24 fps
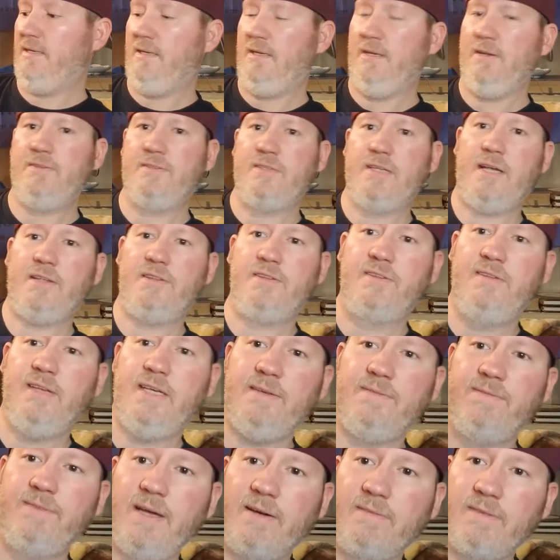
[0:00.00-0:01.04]
It says
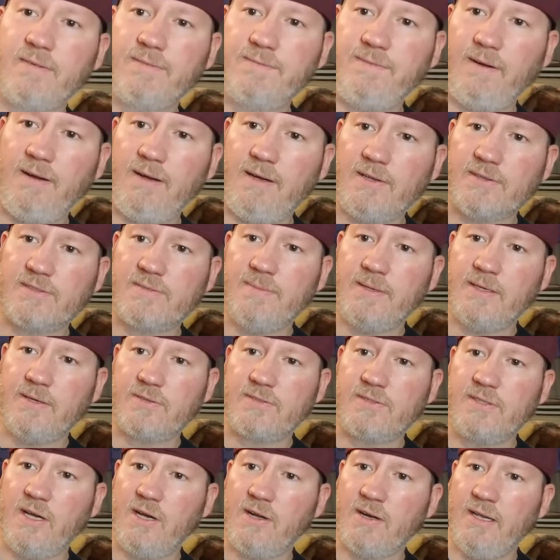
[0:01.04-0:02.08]
Thief River Falls,
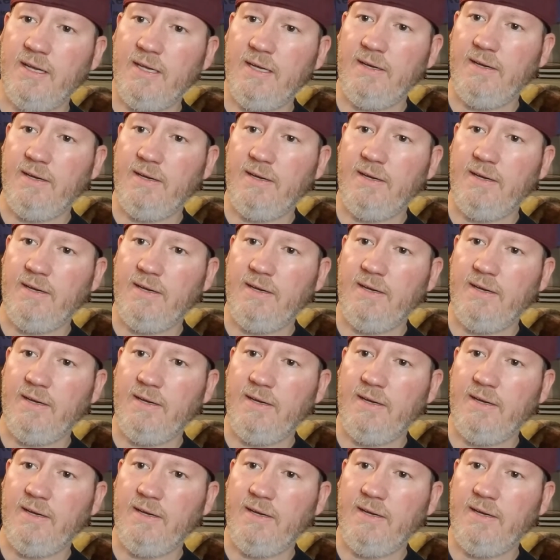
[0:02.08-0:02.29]
Minnesota in